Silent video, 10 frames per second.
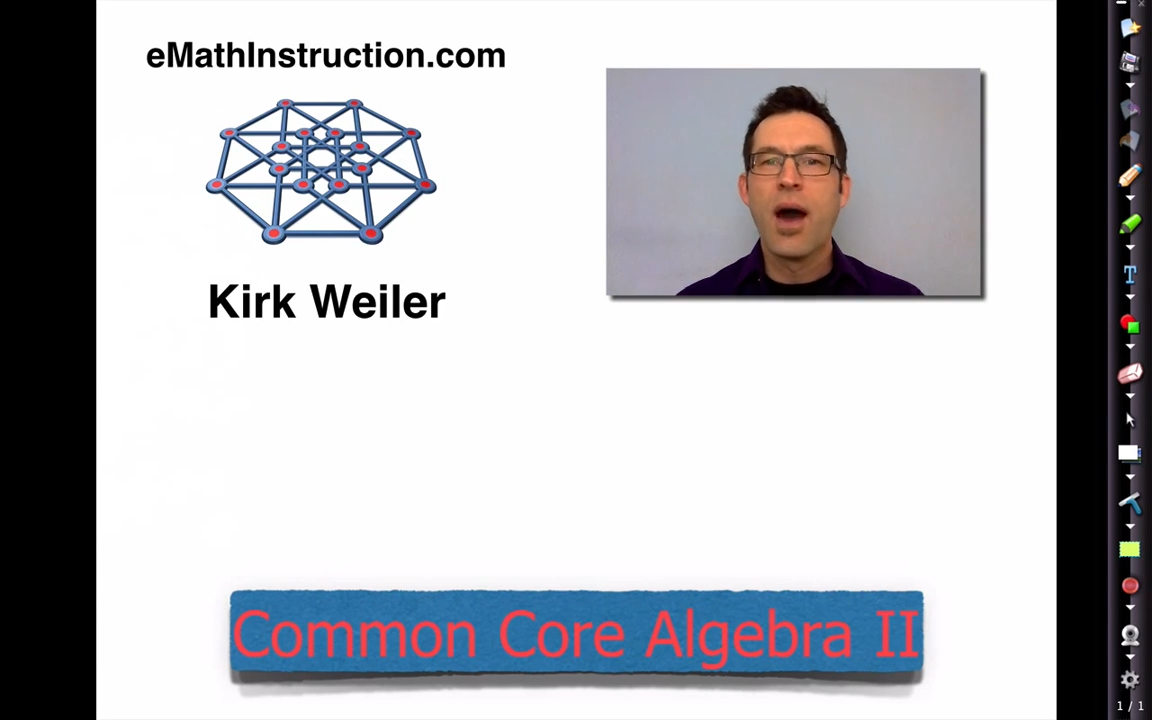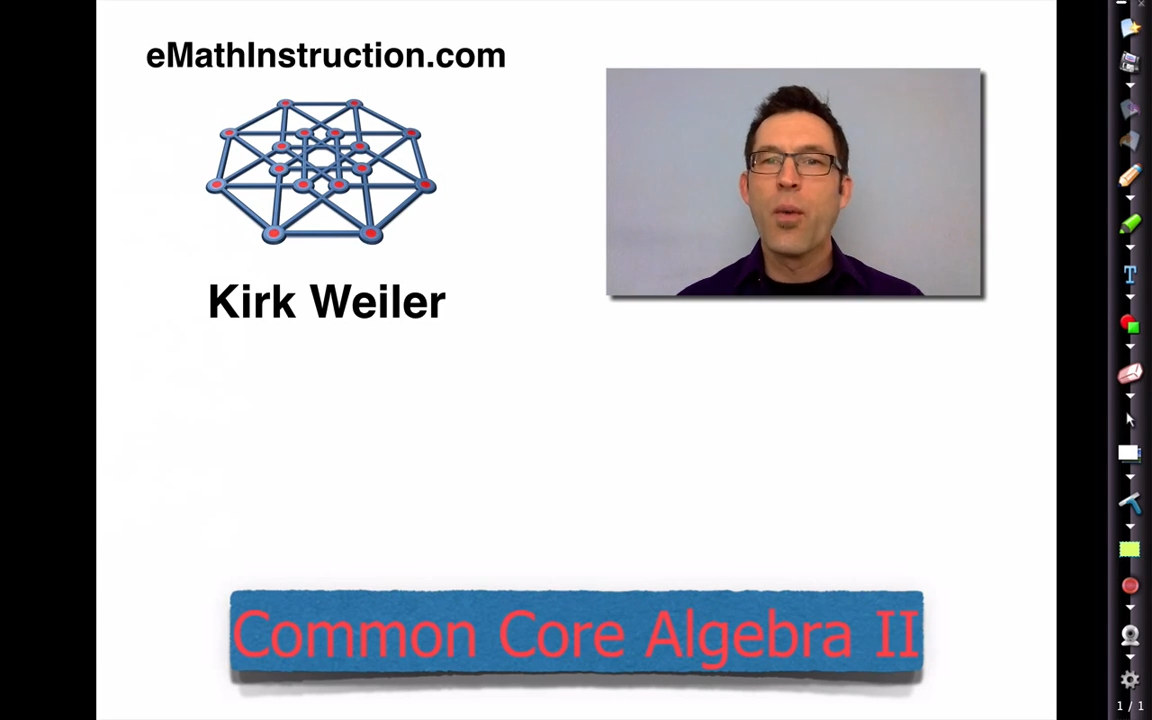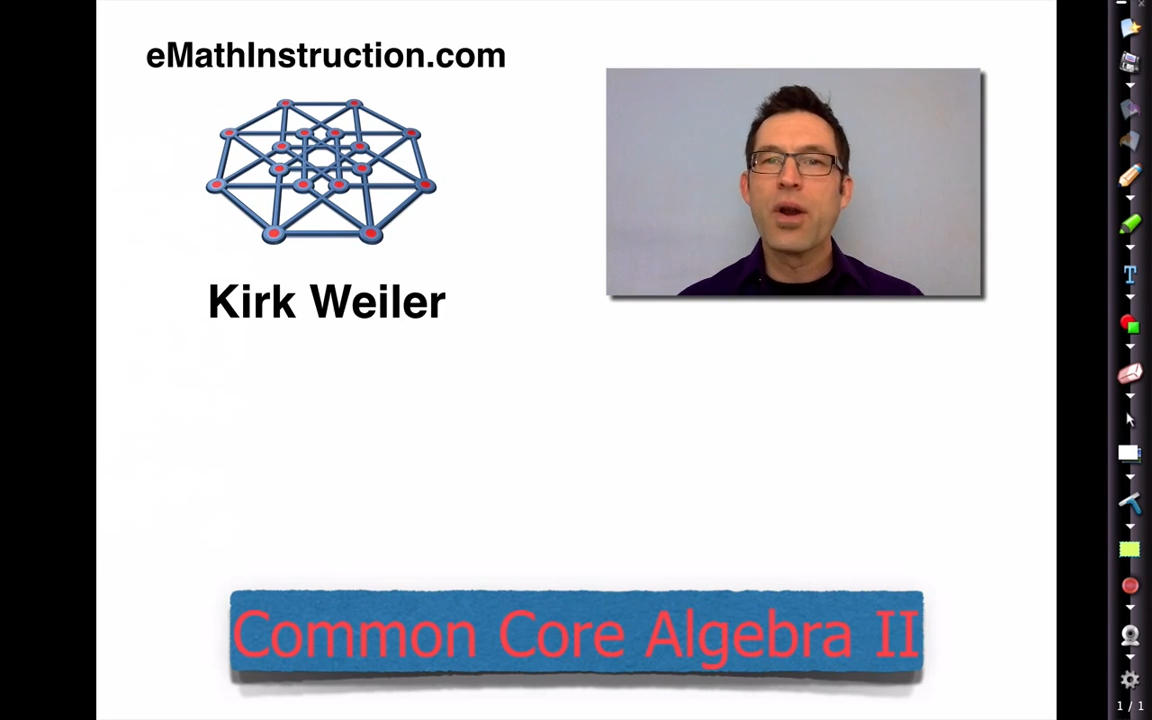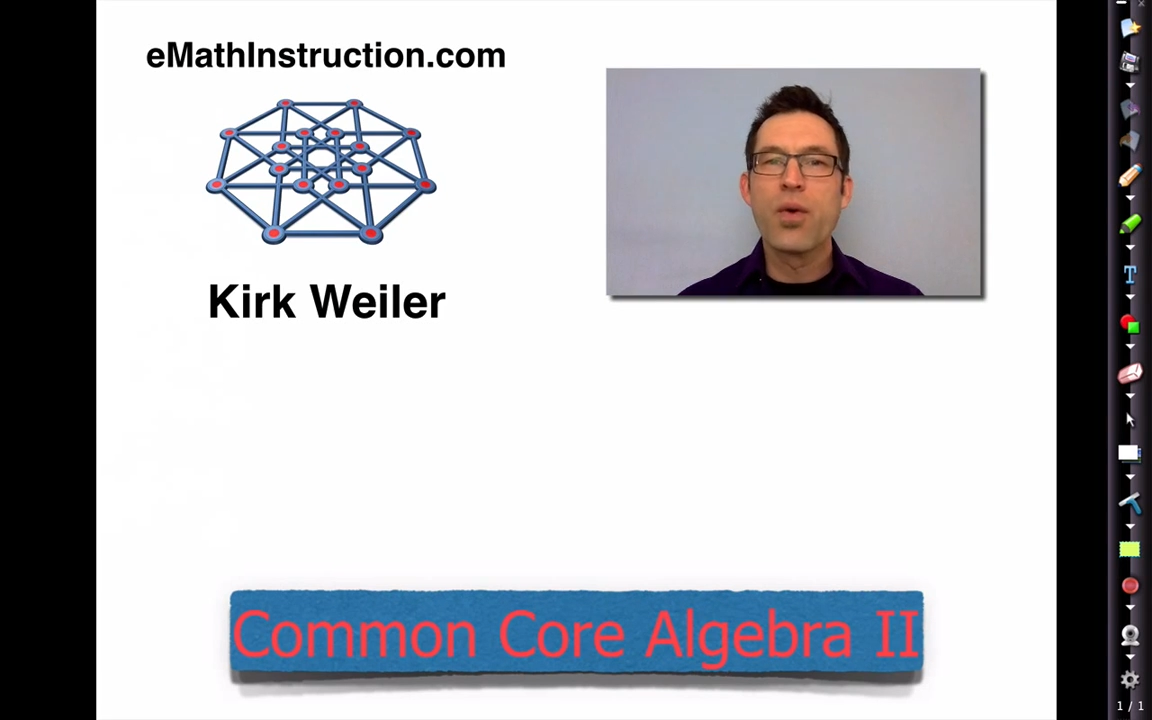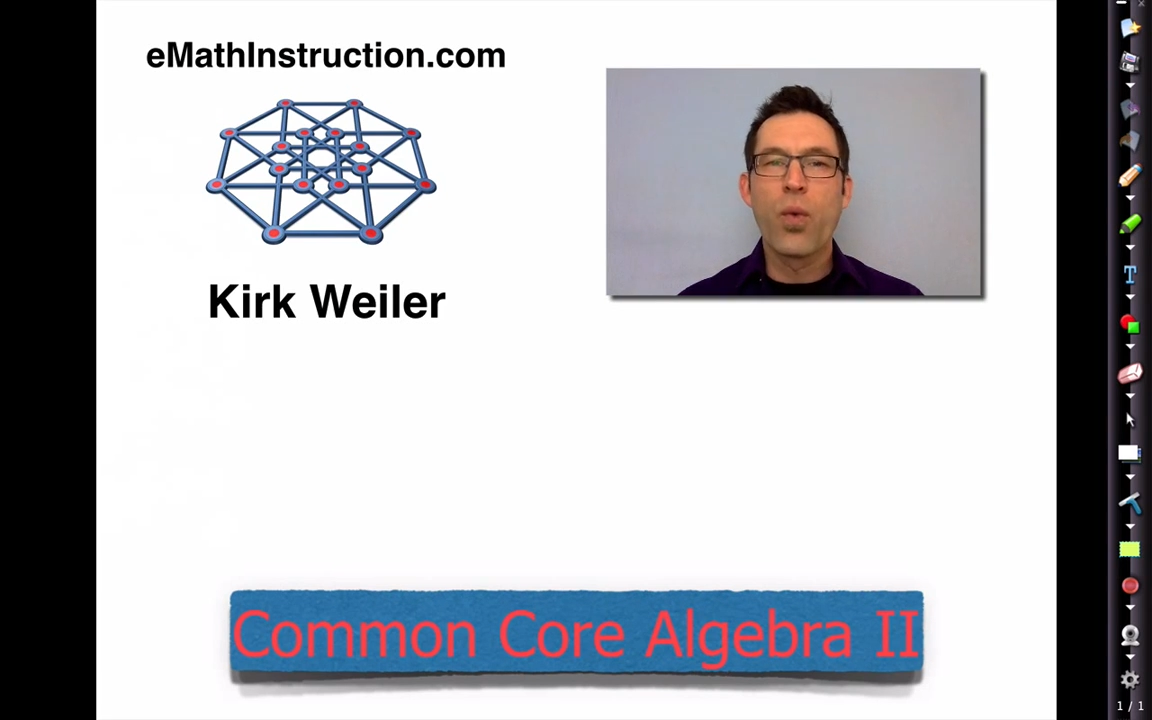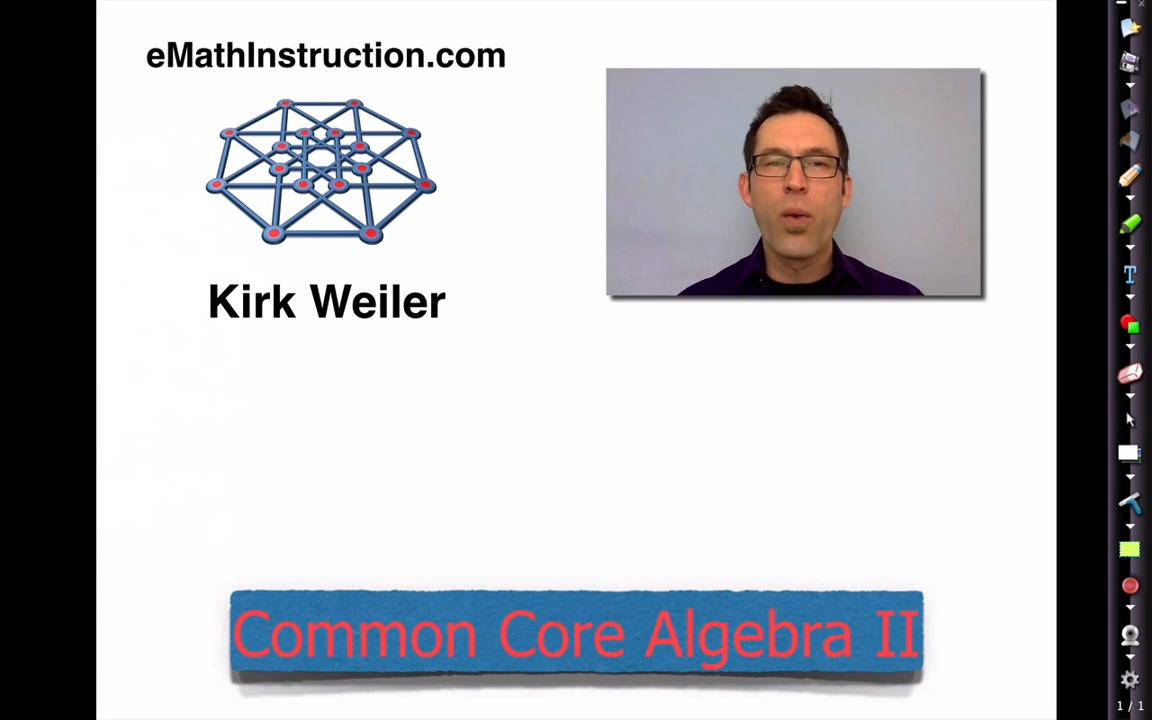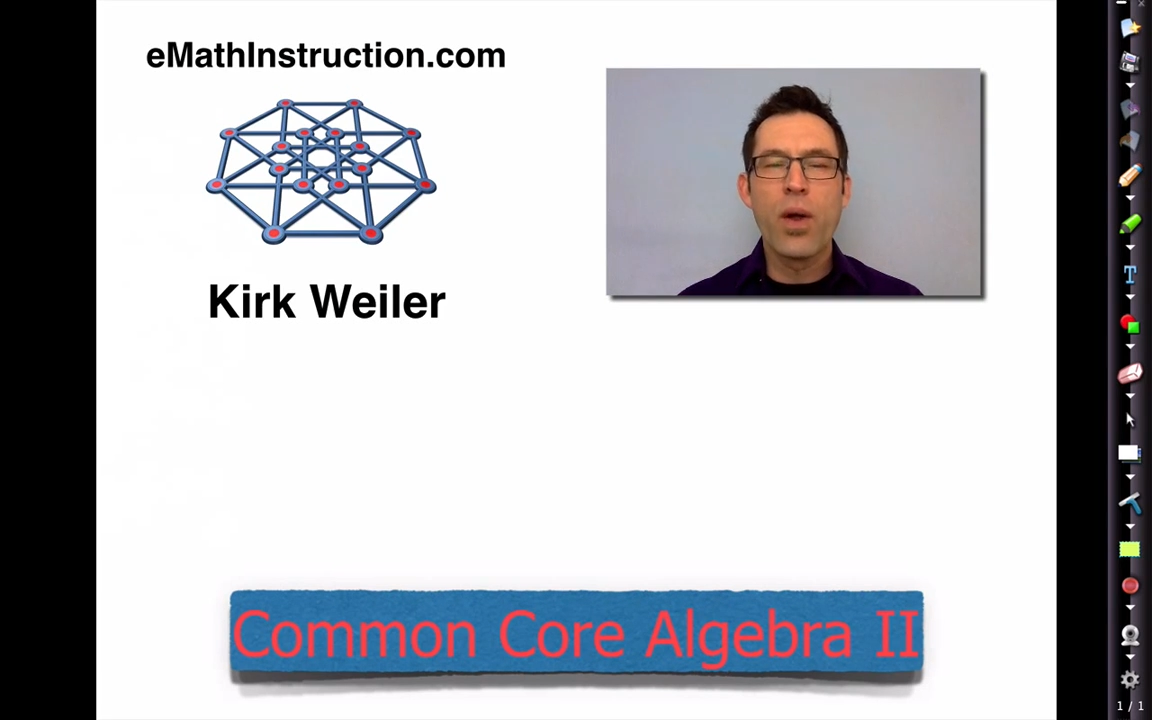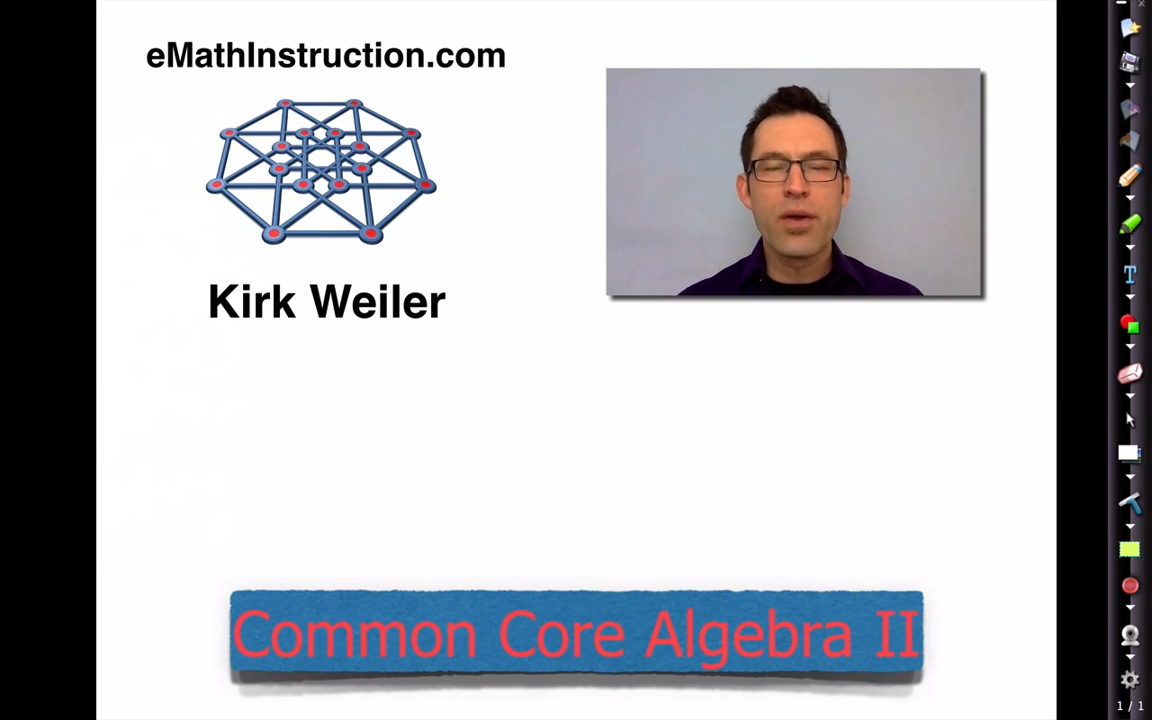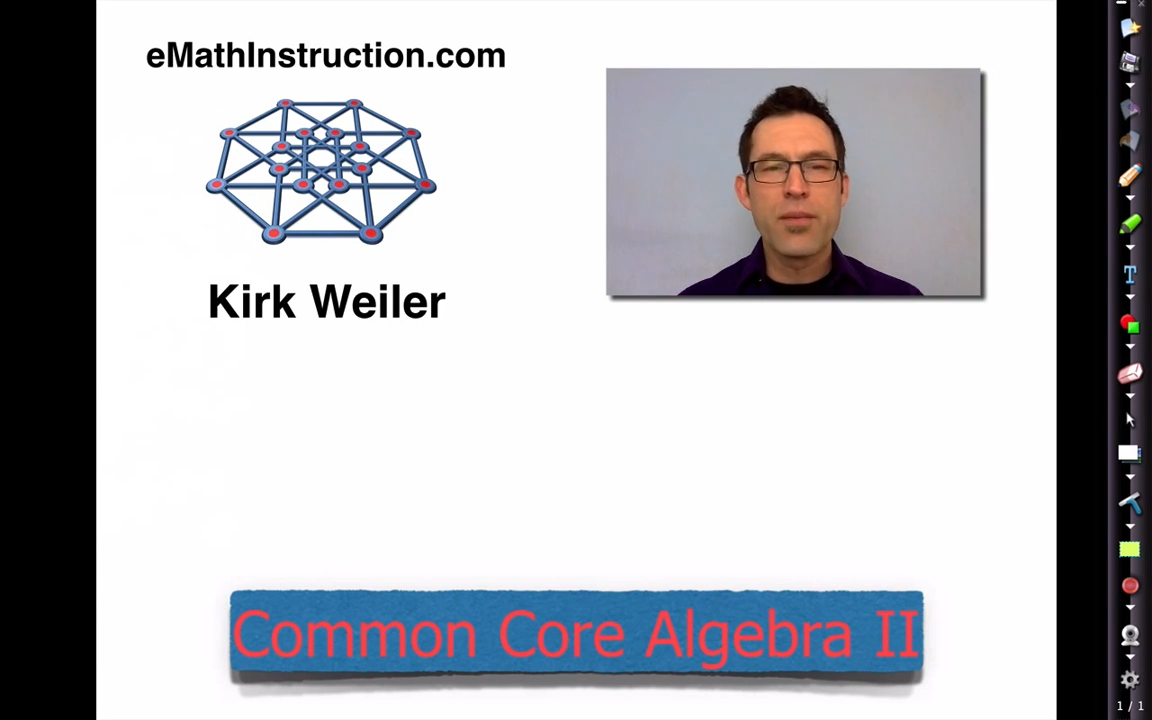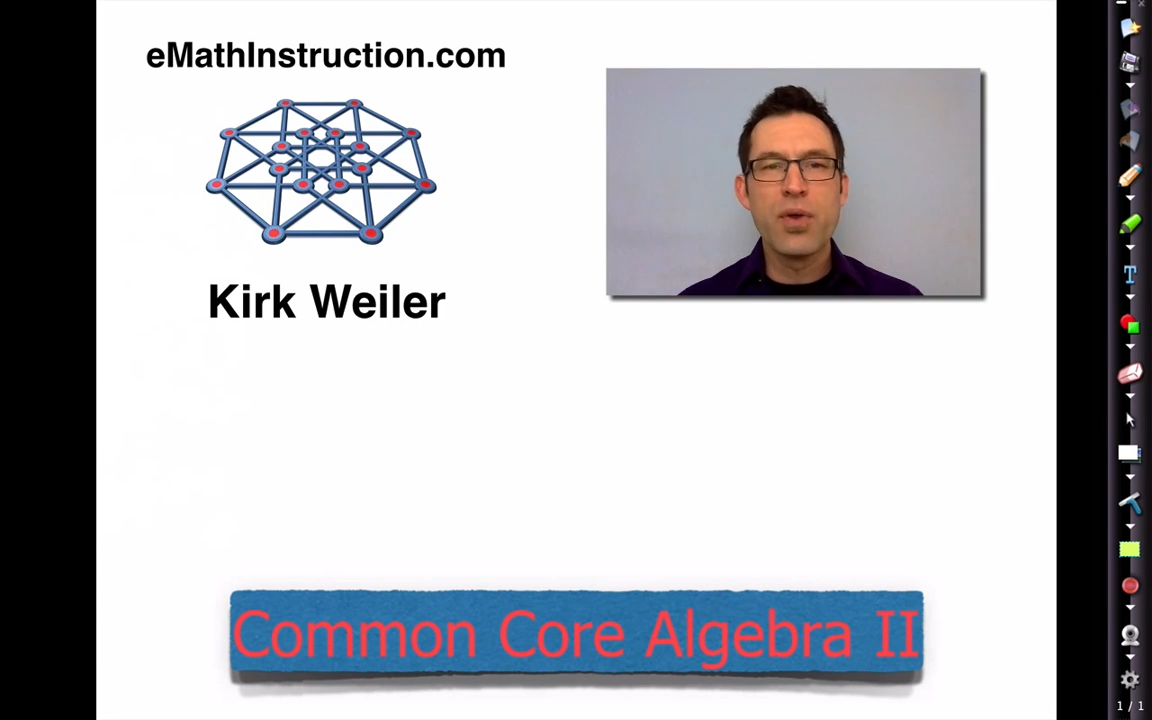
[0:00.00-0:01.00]
I wanted to
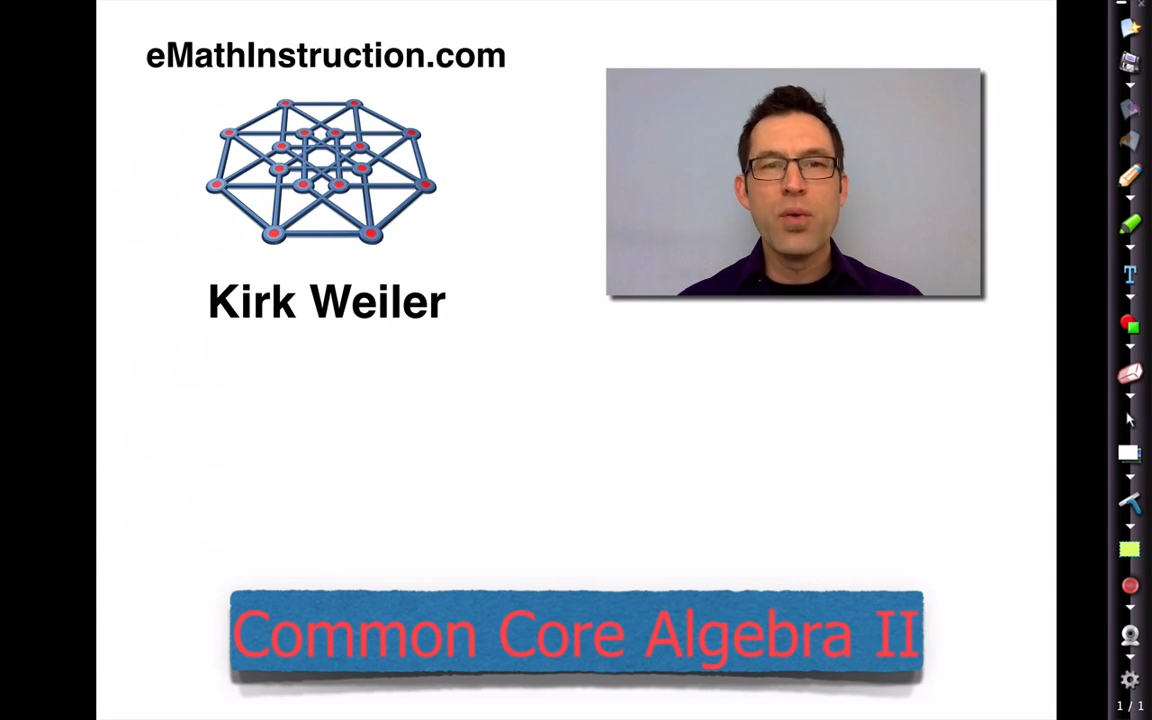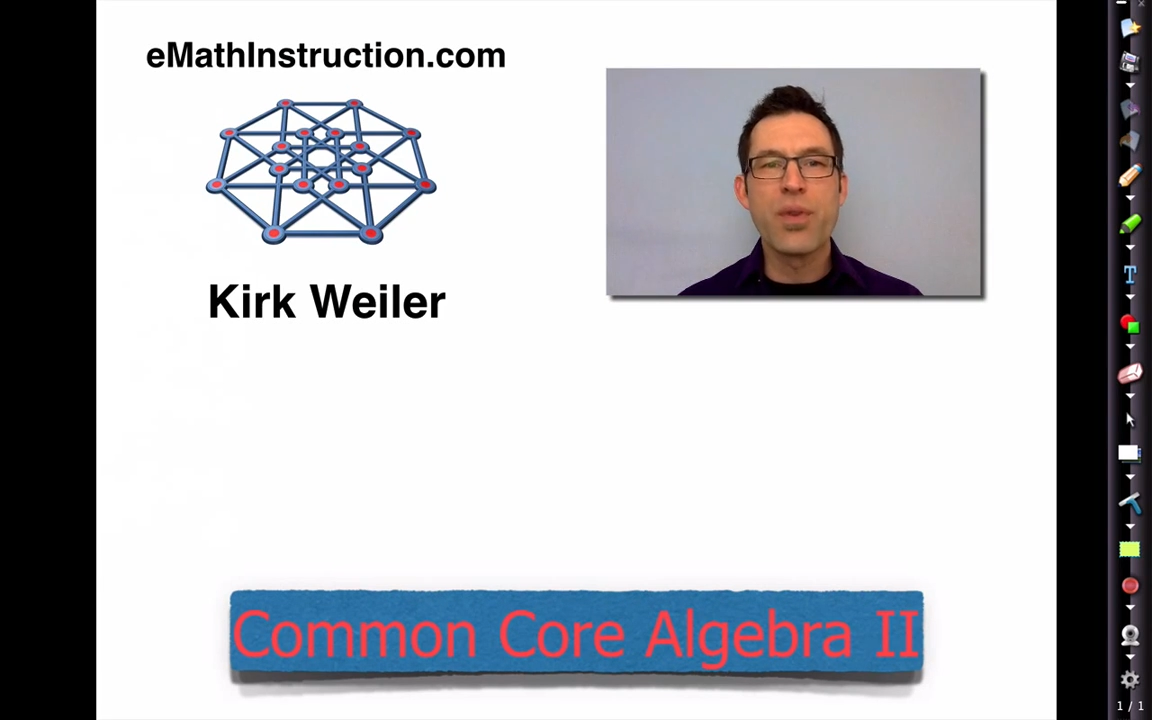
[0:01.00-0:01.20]
welcome you